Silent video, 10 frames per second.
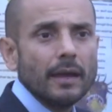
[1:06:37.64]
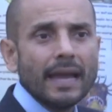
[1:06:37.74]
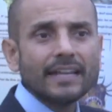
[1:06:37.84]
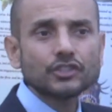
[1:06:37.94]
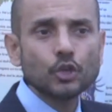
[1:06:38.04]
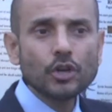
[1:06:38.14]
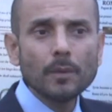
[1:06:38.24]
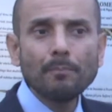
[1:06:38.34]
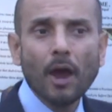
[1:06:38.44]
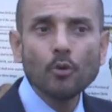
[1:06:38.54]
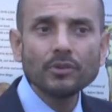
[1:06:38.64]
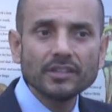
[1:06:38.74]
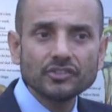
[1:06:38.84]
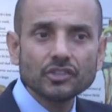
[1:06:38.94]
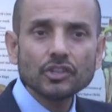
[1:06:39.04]
There's two
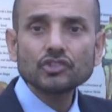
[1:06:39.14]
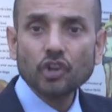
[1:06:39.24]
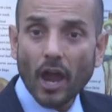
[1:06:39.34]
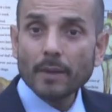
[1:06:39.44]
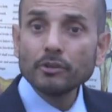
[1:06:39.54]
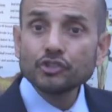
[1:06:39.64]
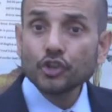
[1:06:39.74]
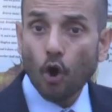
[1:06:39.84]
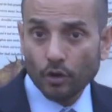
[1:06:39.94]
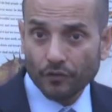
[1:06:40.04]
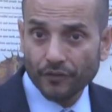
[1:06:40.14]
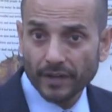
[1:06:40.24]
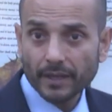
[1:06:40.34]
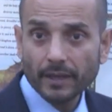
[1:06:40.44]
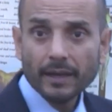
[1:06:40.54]
components, time and
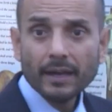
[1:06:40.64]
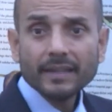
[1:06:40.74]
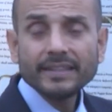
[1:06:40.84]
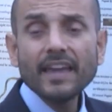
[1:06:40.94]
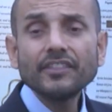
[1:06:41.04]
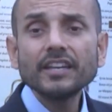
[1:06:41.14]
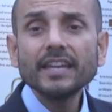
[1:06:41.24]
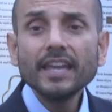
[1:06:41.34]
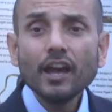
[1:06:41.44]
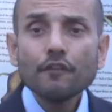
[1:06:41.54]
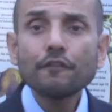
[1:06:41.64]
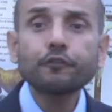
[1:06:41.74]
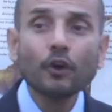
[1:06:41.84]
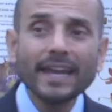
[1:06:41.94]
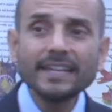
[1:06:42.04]
geography. They're the
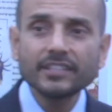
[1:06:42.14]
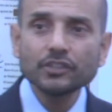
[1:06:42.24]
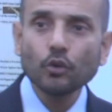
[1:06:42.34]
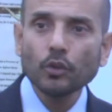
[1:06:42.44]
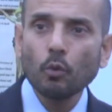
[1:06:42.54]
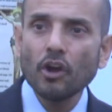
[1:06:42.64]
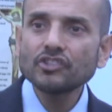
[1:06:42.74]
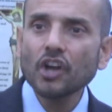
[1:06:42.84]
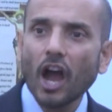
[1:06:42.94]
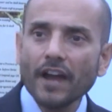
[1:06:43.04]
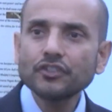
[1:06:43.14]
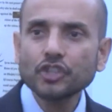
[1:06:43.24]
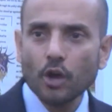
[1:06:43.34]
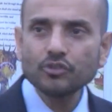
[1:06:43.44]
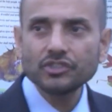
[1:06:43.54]
phrases or the words that I've
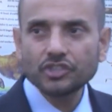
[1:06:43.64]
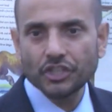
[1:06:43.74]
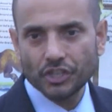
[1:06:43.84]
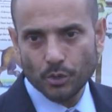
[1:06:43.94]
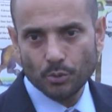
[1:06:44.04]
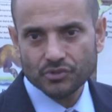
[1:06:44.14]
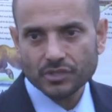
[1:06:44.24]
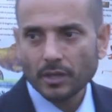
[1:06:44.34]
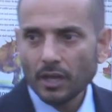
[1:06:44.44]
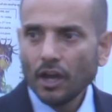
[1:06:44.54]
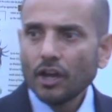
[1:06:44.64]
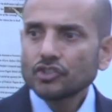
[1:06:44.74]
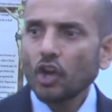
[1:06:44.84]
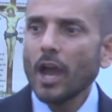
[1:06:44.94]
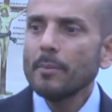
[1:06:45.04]
chosen to use.
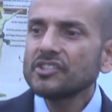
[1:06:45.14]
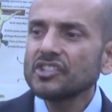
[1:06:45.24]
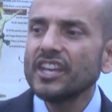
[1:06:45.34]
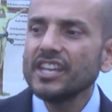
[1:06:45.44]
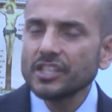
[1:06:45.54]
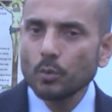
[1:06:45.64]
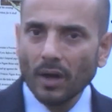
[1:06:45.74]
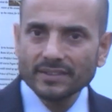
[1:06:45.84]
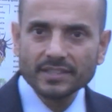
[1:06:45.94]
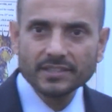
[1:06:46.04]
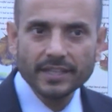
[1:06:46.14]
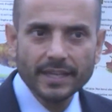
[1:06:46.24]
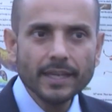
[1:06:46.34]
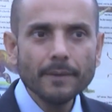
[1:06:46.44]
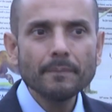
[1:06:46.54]
Time is an easy one to
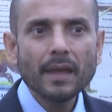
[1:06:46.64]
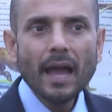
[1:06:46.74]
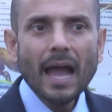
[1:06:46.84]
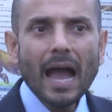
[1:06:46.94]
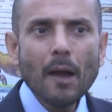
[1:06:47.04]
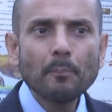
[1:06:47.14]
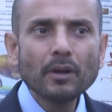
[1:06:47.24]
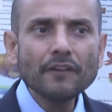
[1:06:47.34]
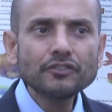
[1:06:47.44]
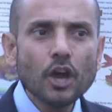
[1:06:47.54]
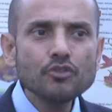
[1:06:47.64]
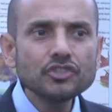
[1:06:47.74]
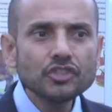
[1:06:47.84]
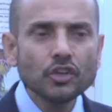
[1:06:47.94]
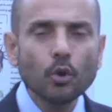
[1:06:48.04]
see, but I've
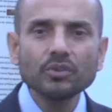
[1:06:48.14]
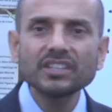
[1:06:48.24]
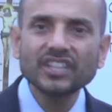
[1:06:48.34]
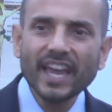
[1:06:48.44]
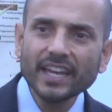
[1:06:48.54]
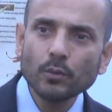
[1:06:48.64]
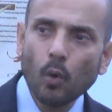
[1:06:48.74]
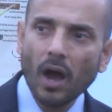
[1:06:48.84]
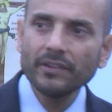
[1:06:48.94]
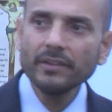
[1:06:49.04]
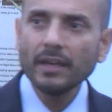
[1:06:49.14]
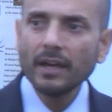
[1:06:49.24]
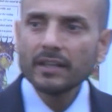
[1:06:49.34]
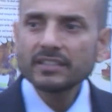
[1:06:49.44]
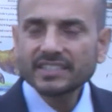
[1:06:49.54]
chosen to call the second one,
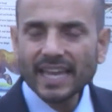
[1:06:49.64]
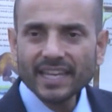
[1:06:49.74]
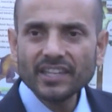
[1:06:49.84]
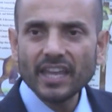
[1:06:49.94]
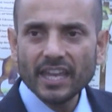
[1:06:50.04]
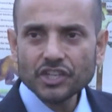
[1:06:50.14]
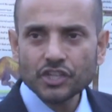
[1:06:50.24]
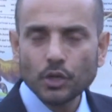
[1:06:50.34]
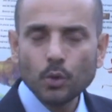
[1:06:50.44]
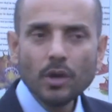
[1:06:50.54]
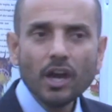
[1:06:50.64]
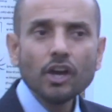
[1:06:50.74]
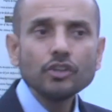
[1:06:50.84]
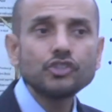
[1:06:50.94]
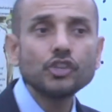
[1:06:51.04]
the second issue,
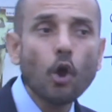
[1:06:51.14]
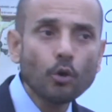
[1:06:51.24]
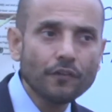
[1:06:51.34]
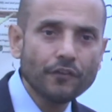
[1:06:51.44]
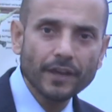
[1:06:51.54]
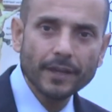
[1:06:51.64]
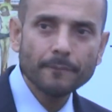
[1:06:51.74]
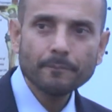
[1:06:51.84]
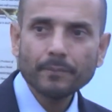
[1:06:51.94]
geography